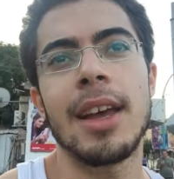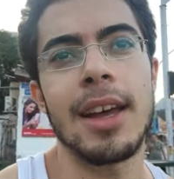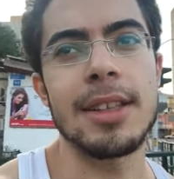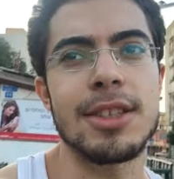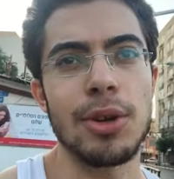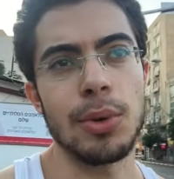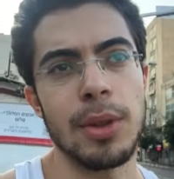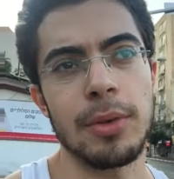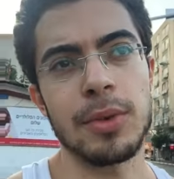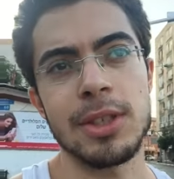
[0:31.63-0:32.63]
And so
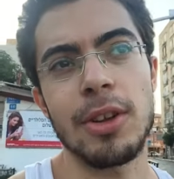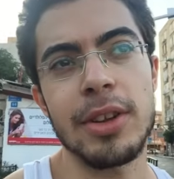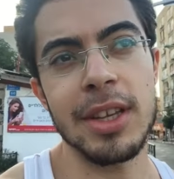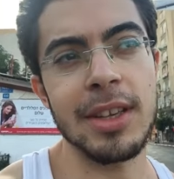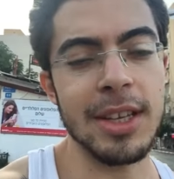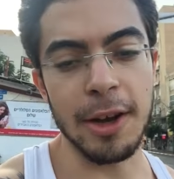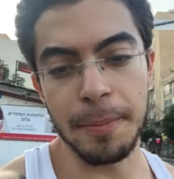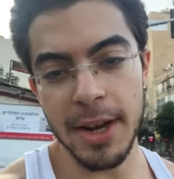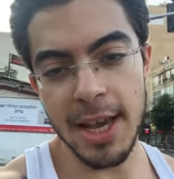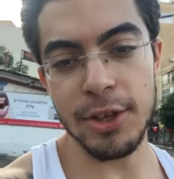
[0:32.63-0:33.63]
the resulting
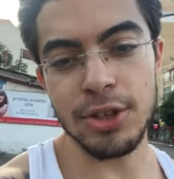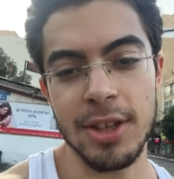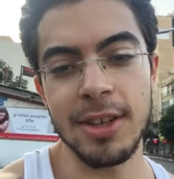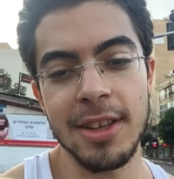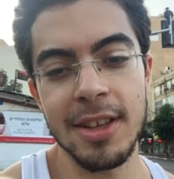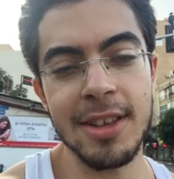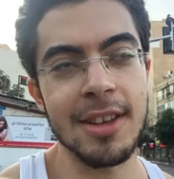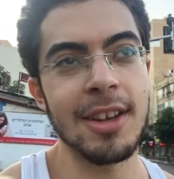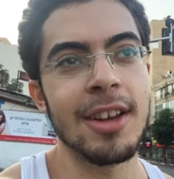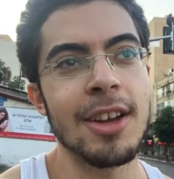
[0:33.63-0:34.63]
combination
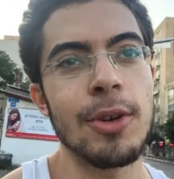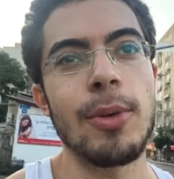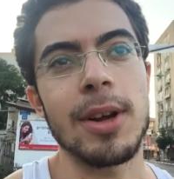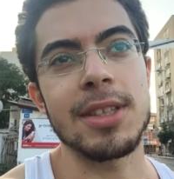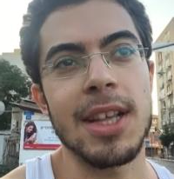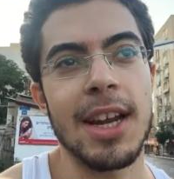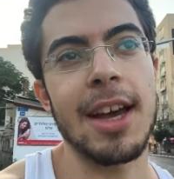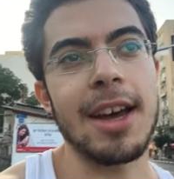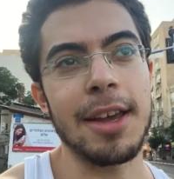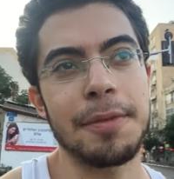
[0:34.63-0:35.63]
was that
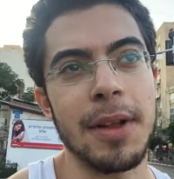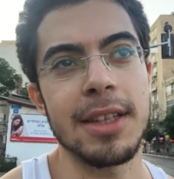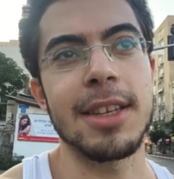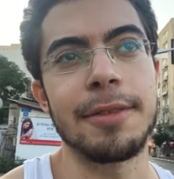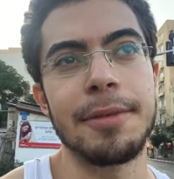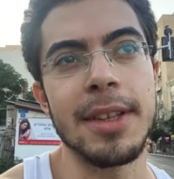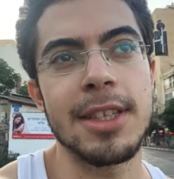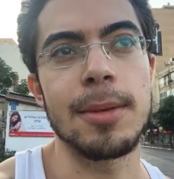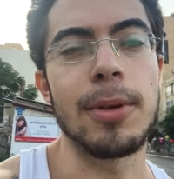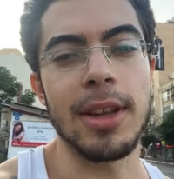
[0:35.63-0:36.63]
I, I felt
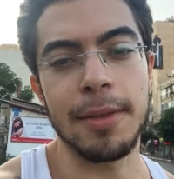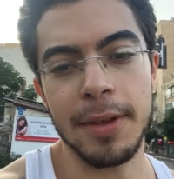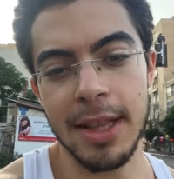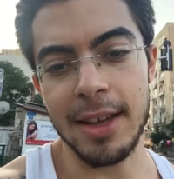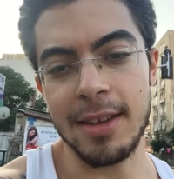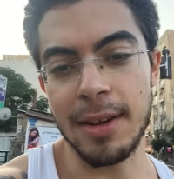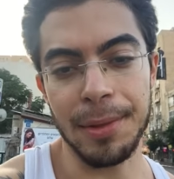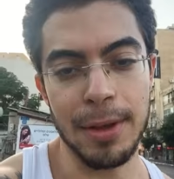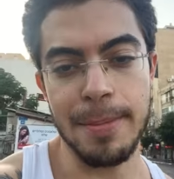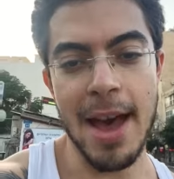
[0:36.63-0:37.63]
invincible. I felt like
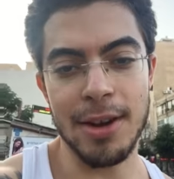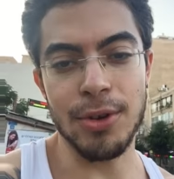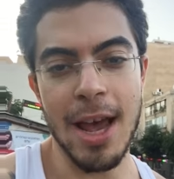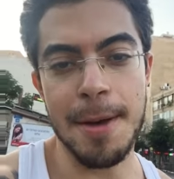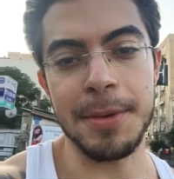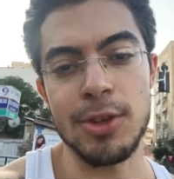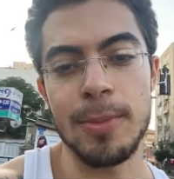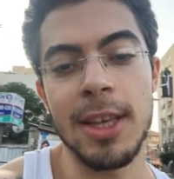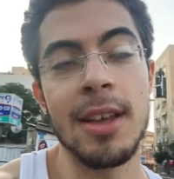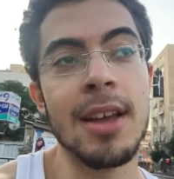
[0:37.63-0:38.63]
nothing bad could happen to
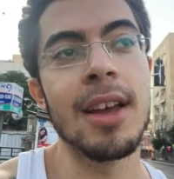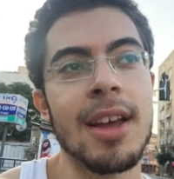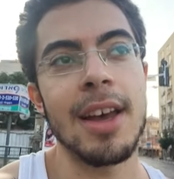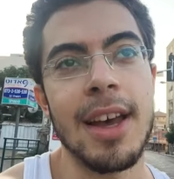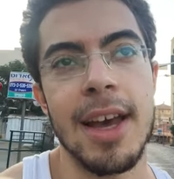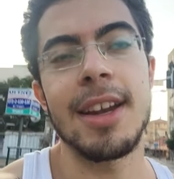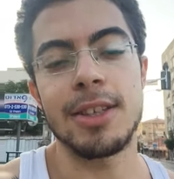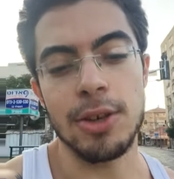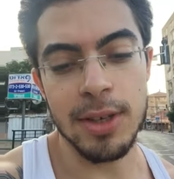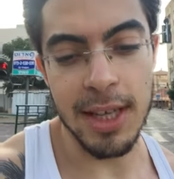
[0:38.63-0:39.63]
me. And I
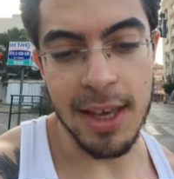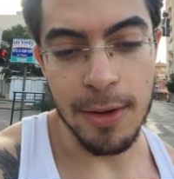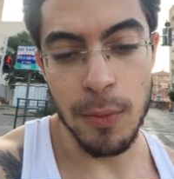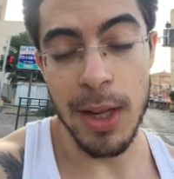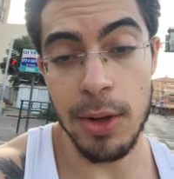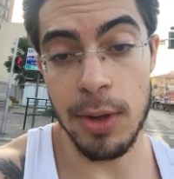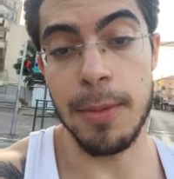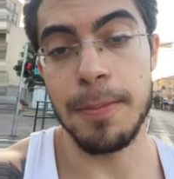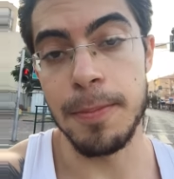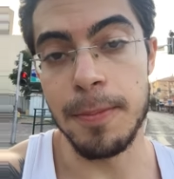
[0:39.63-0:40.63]
started taking really,
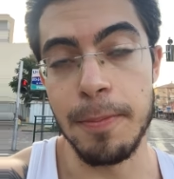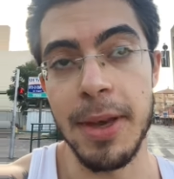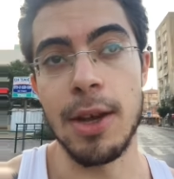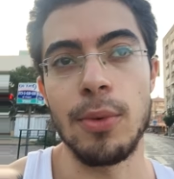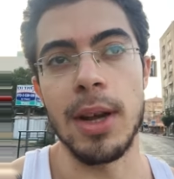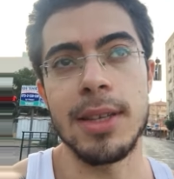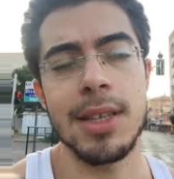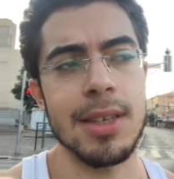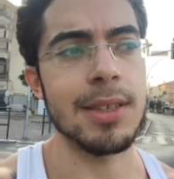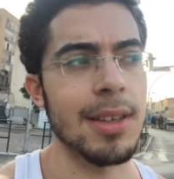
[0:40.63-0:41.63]
really big
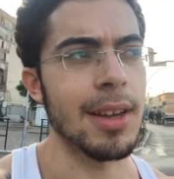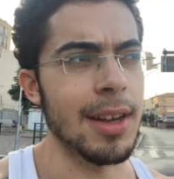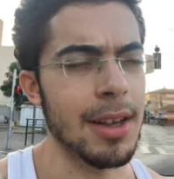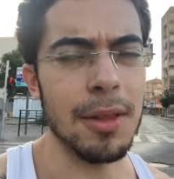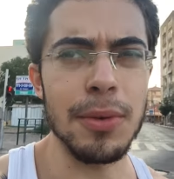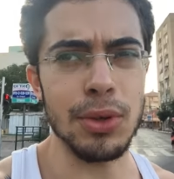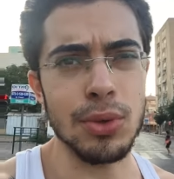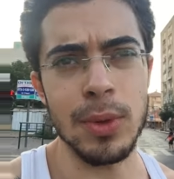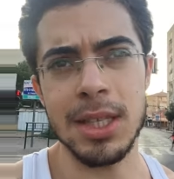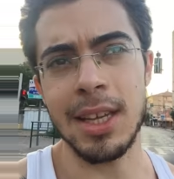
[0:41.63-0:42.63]
risks. Uh, the
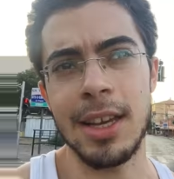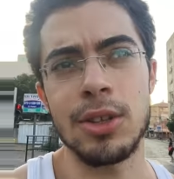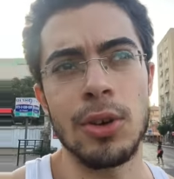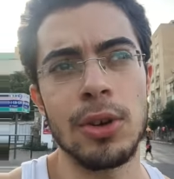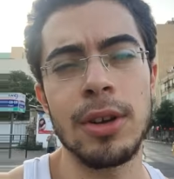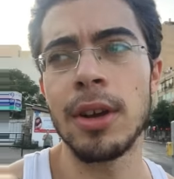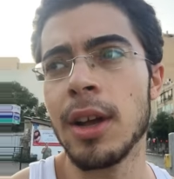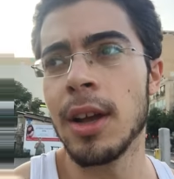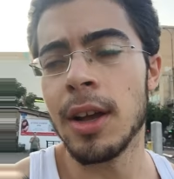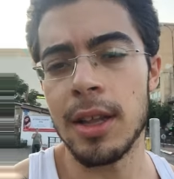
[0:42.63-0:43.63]
first risk I took,
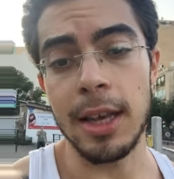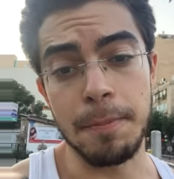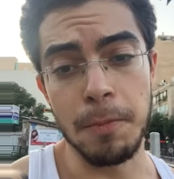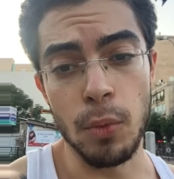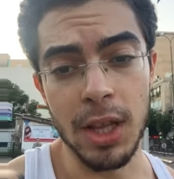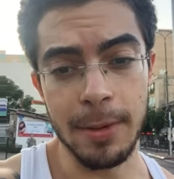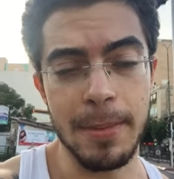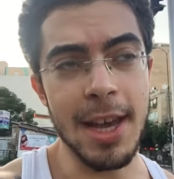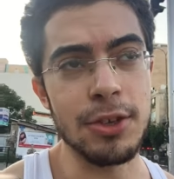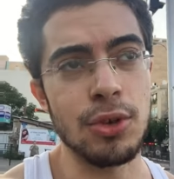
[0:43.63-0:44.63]
like really
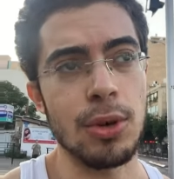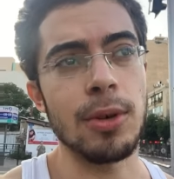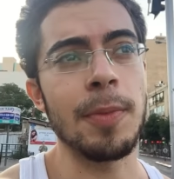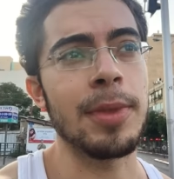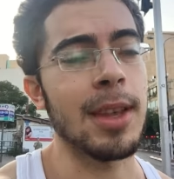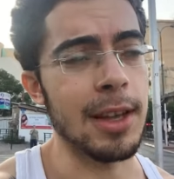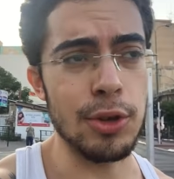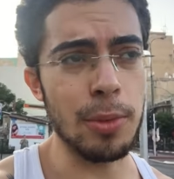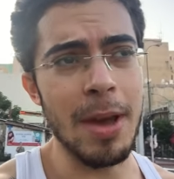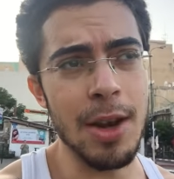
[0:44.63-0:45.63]
major, I
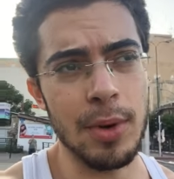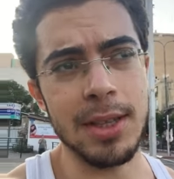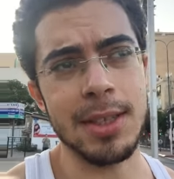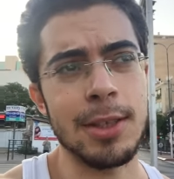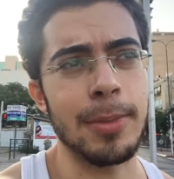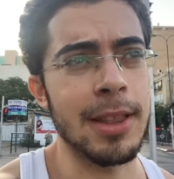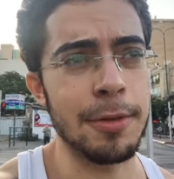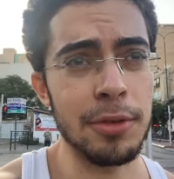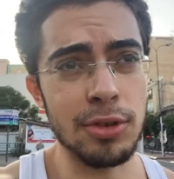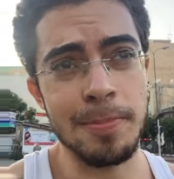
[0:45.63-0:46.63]
took many risks, but the
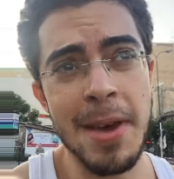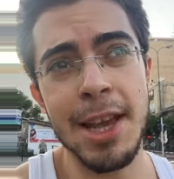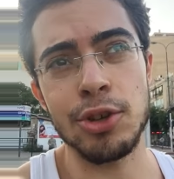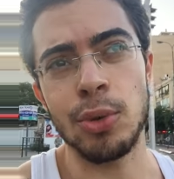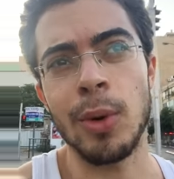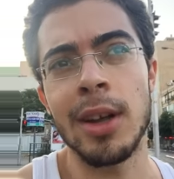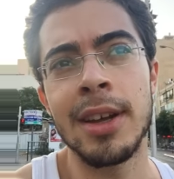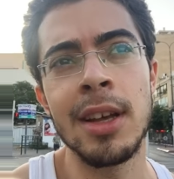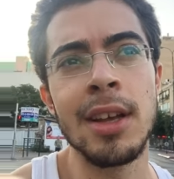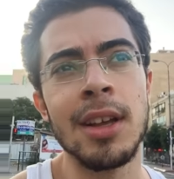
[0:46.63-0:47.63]
first major one